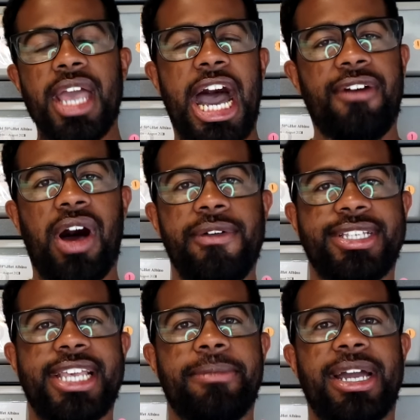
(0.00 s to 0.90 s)

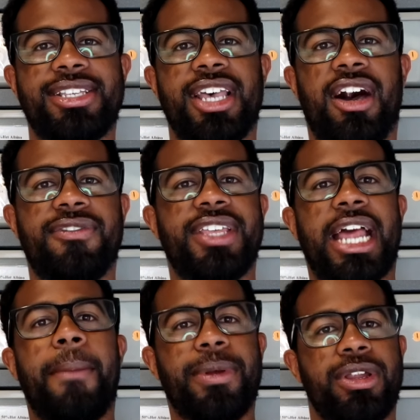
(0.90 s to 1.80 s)
always said myself that
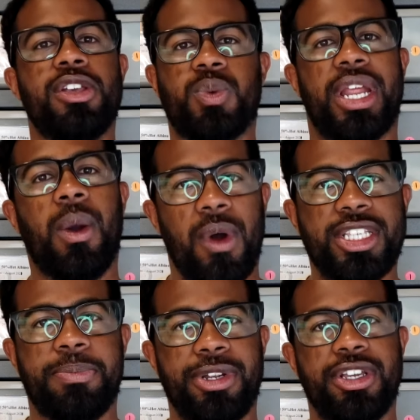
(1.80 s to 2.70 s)
I produce what I want
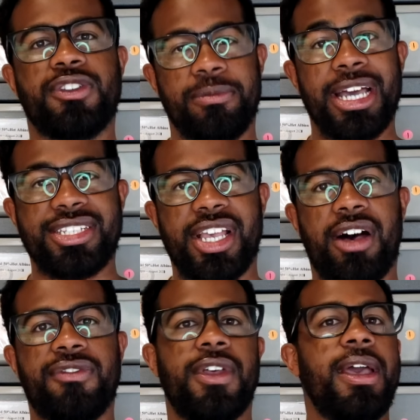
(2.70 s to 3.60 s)
to produce for
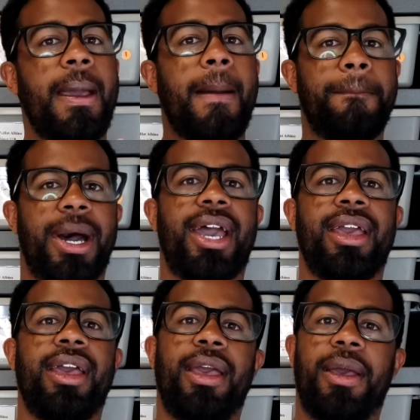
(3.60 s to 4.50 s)
myself, but
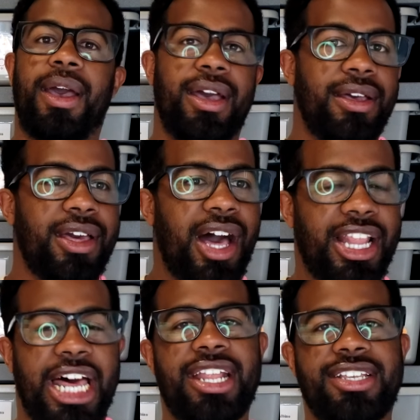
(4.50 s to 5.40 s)
a
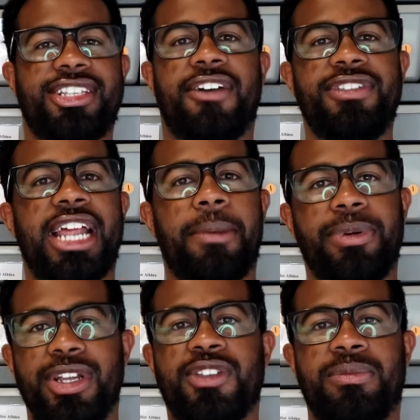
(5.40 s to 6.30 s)
lot of the stuff that I
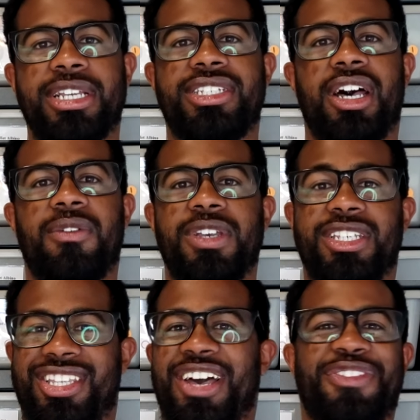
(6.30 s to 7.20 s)
produce for myself is
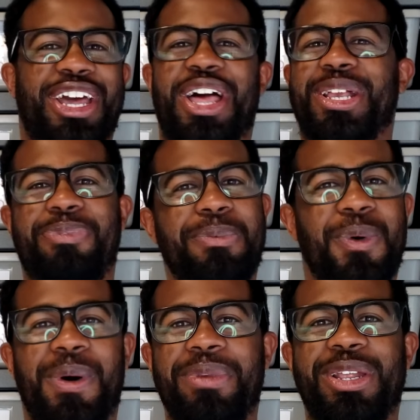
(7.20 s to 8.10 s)
stuff that other people
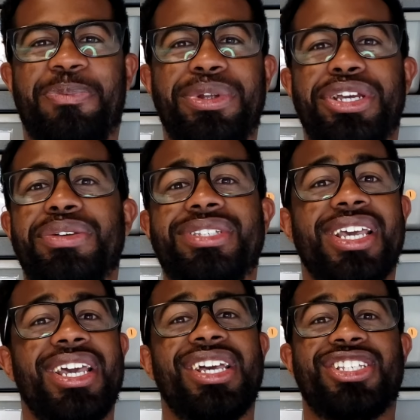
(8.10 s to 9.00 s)
want me to produce.
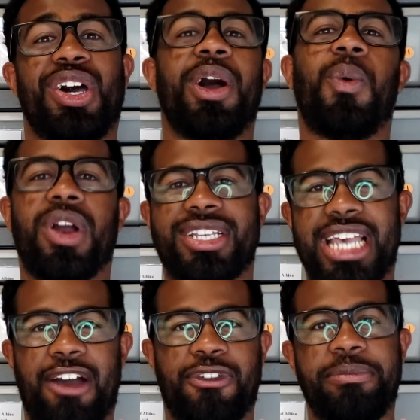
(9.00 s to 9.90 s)
So it works
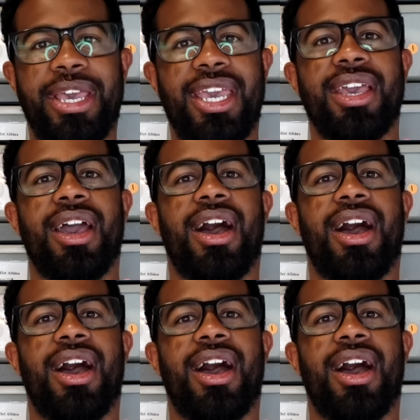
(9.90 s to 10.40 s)
out for me